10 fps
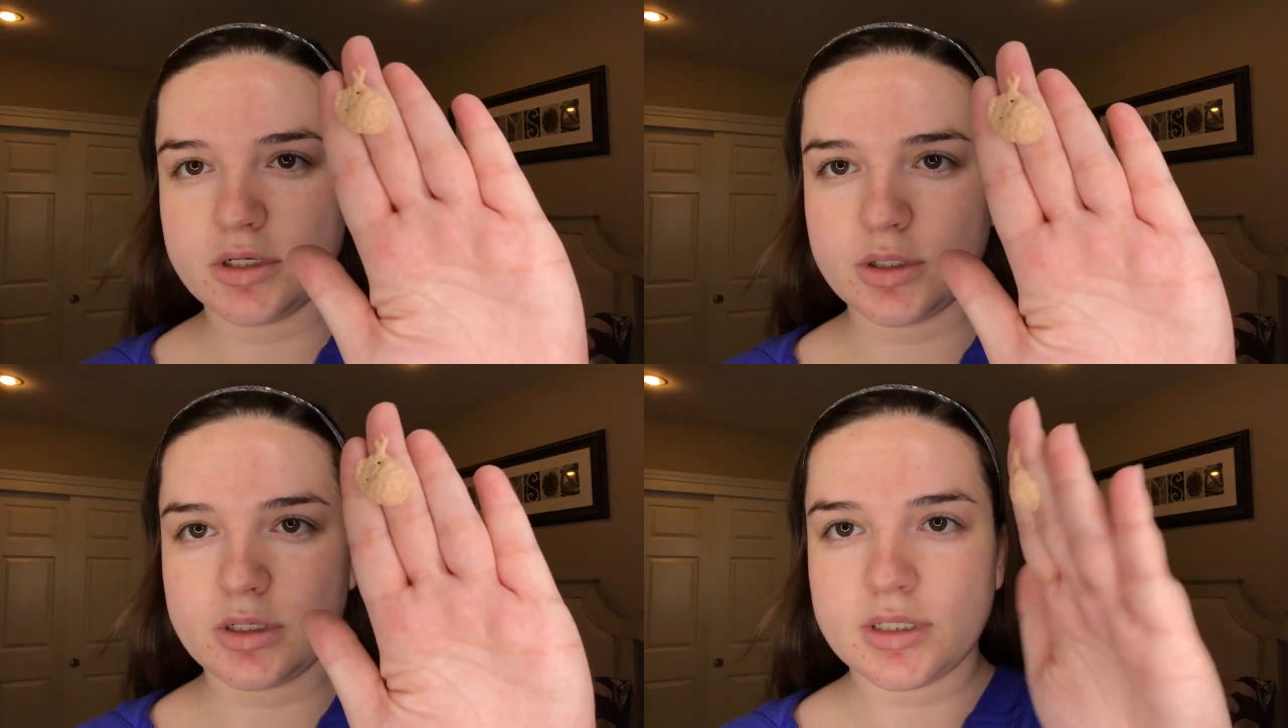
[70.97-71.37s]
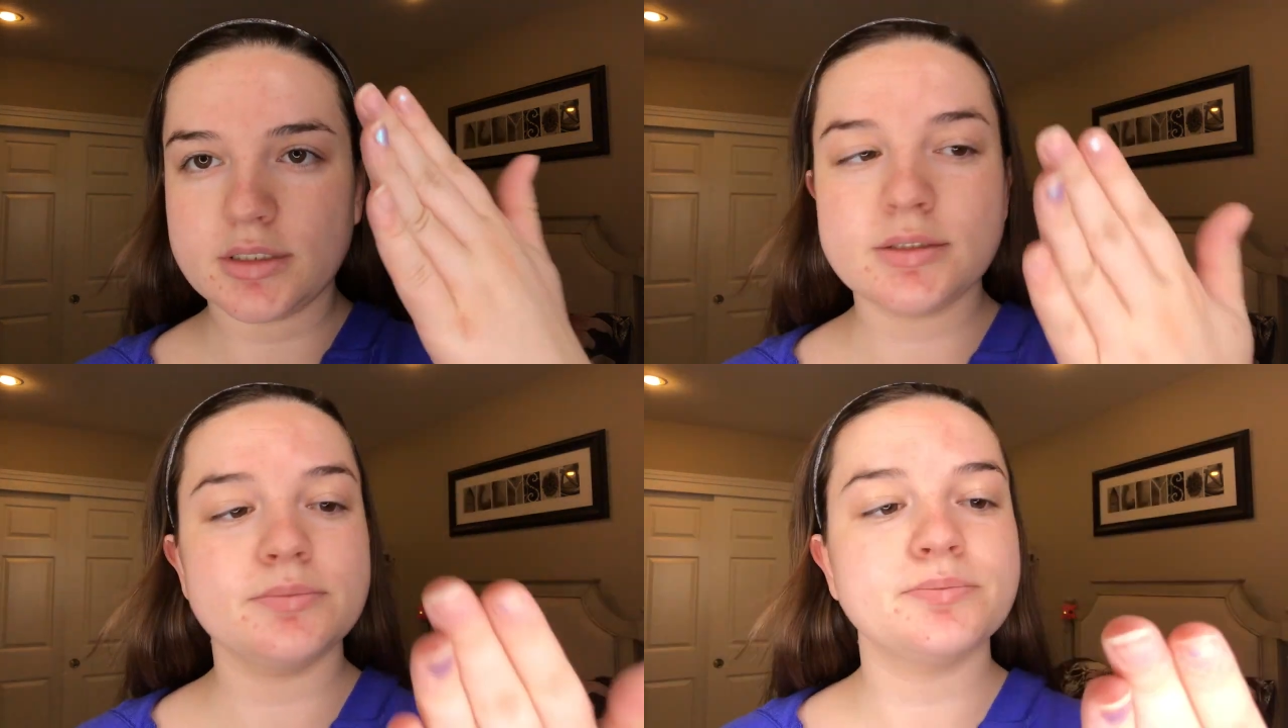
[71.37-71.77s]
There it
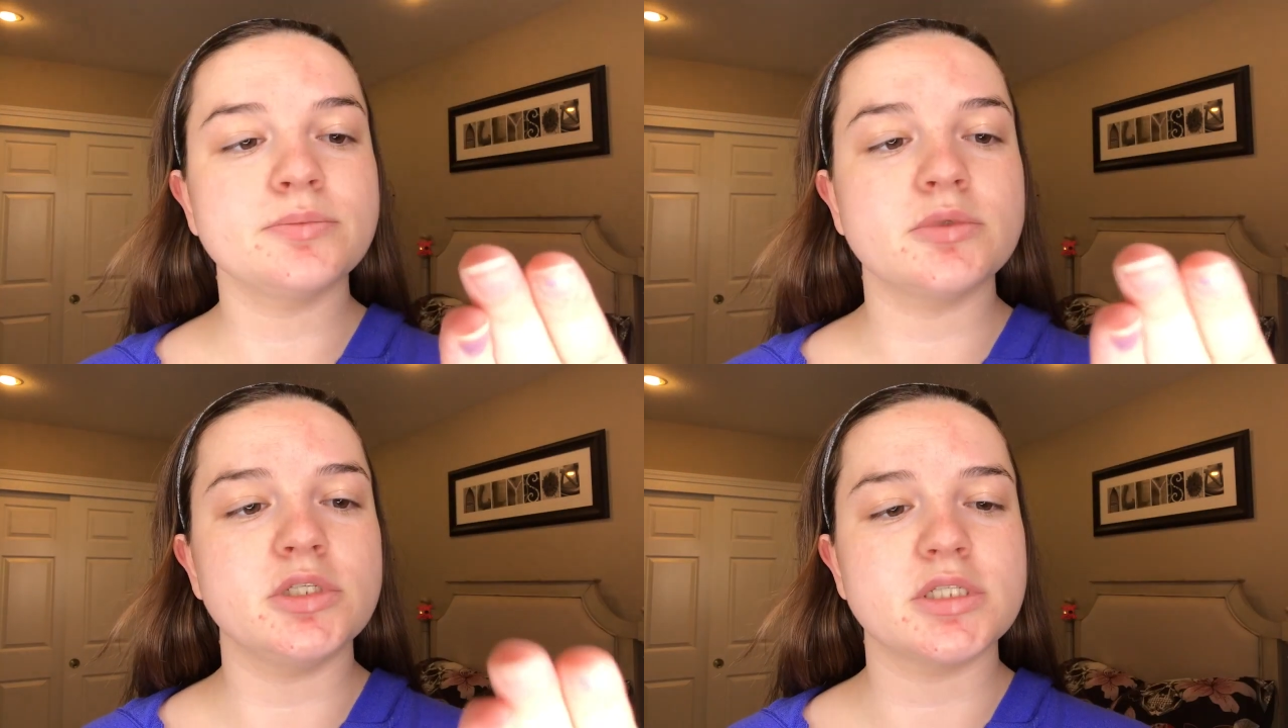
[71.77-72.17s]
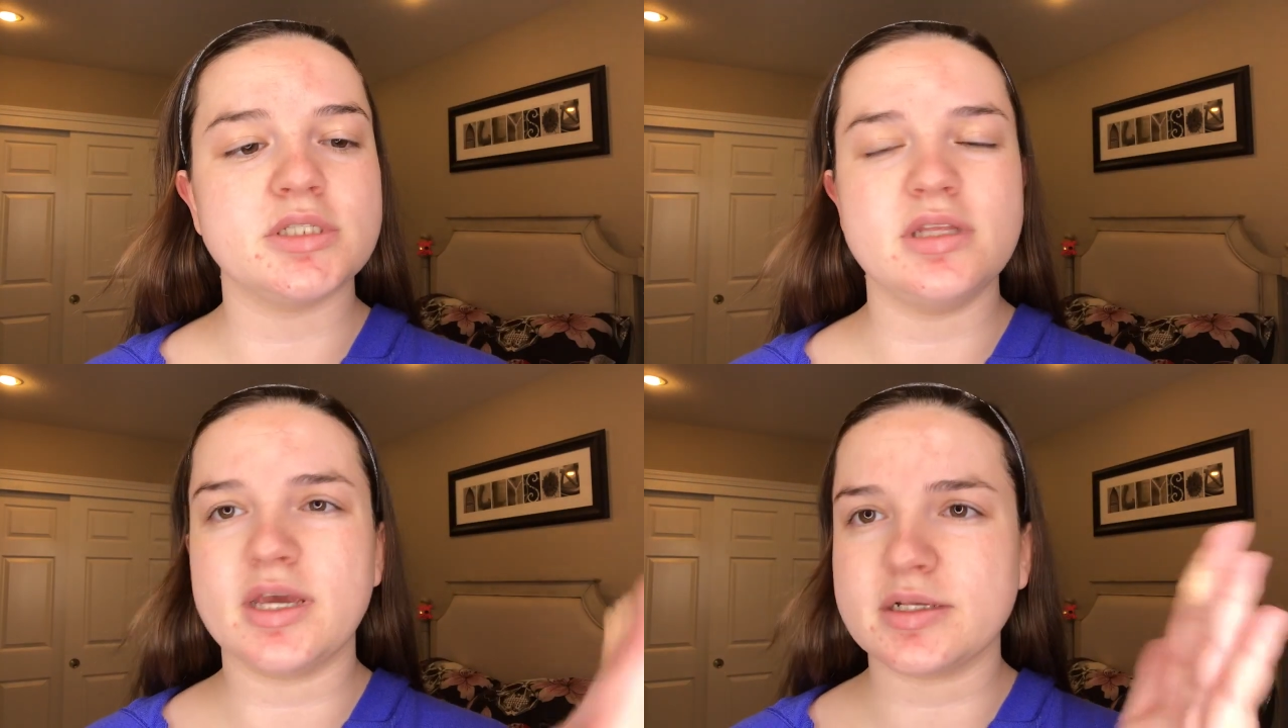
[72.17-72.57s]
is. You
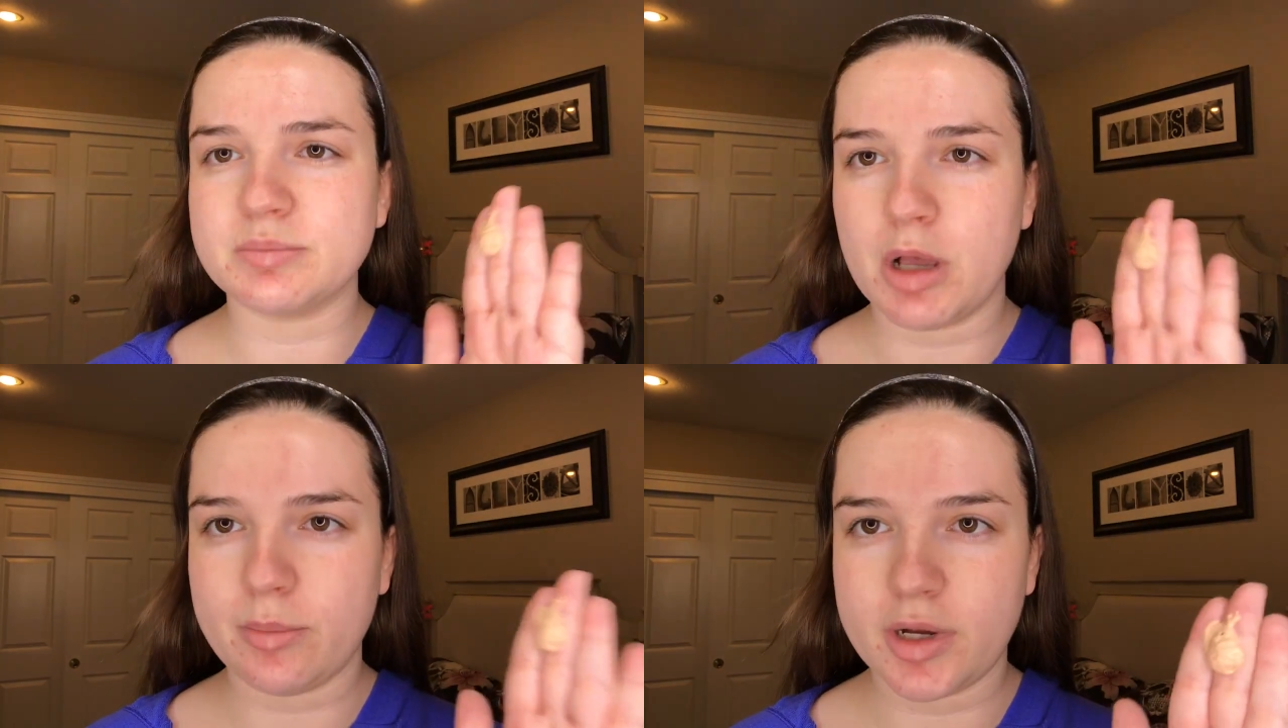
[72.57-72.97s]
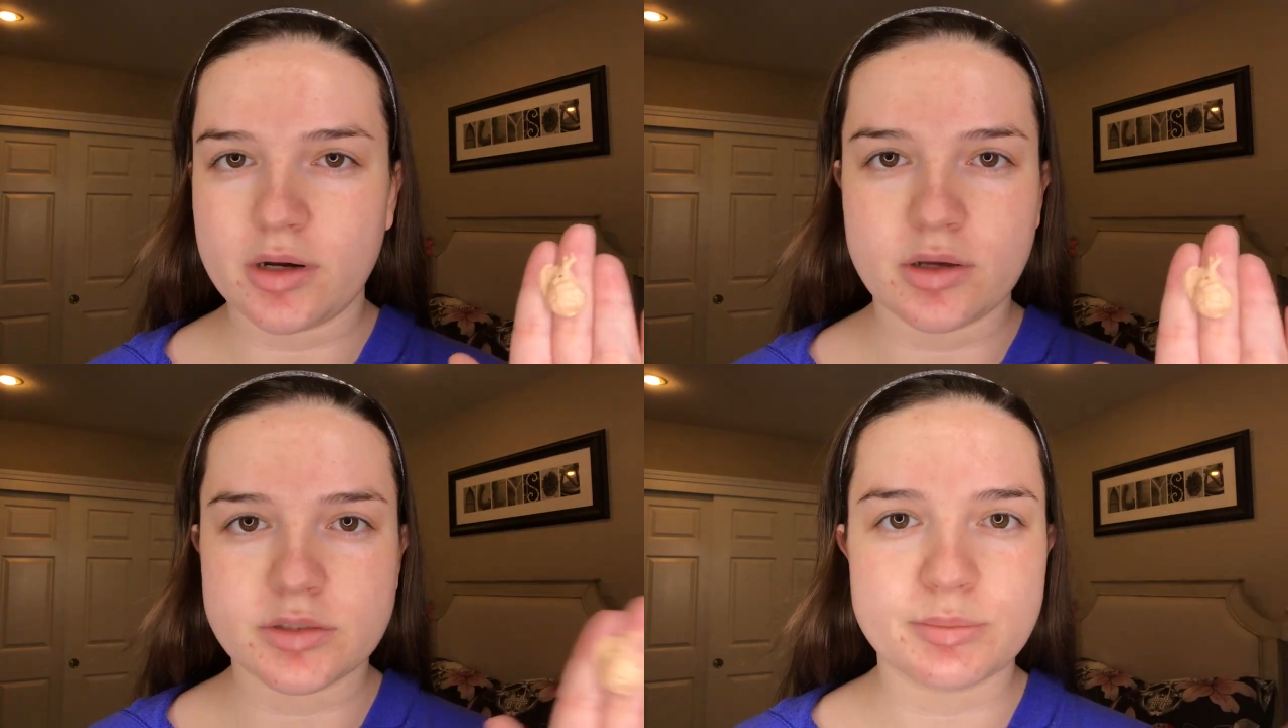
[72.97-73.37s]
just need like a small
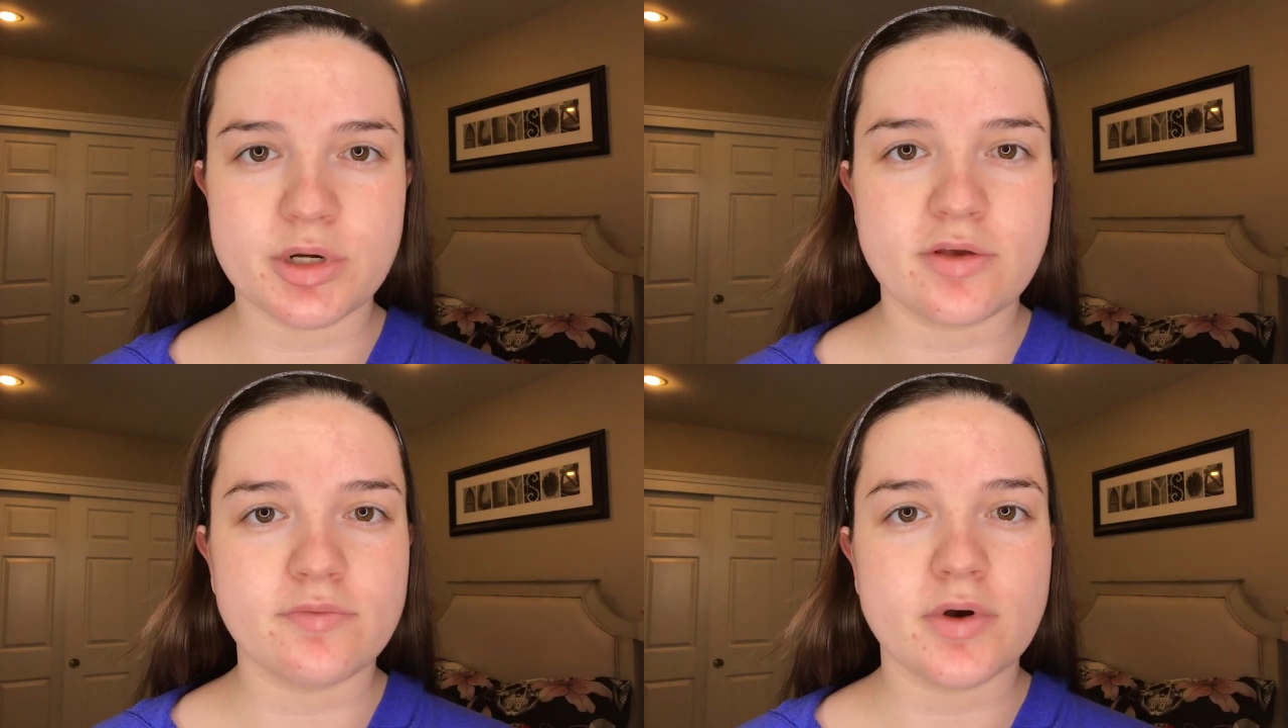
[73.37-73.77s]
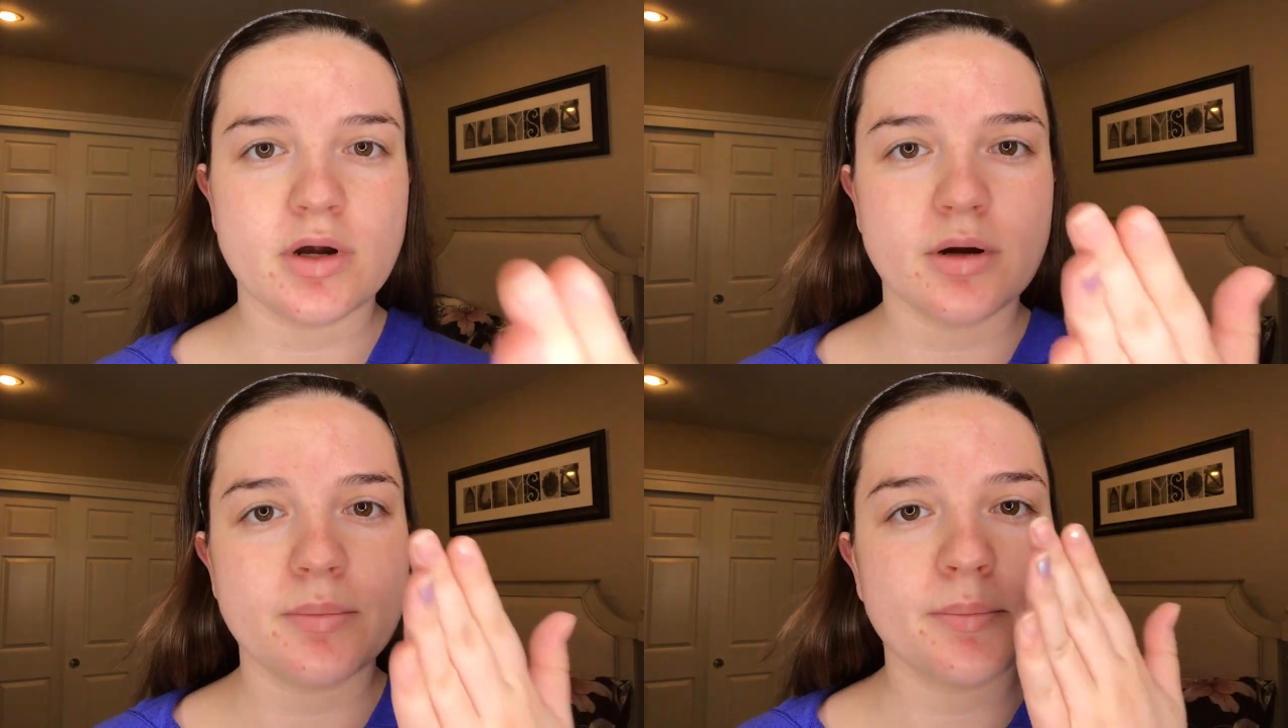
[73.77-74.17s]
amount, it goes pretty
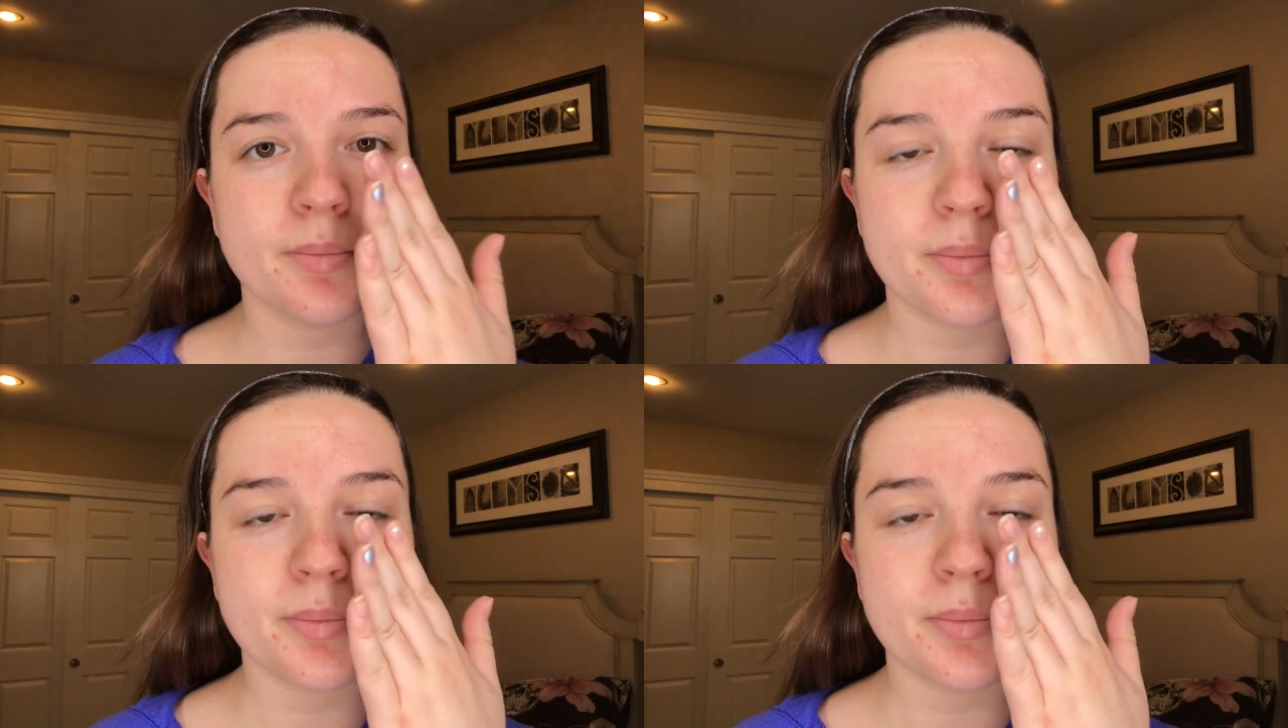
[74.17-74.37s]
far.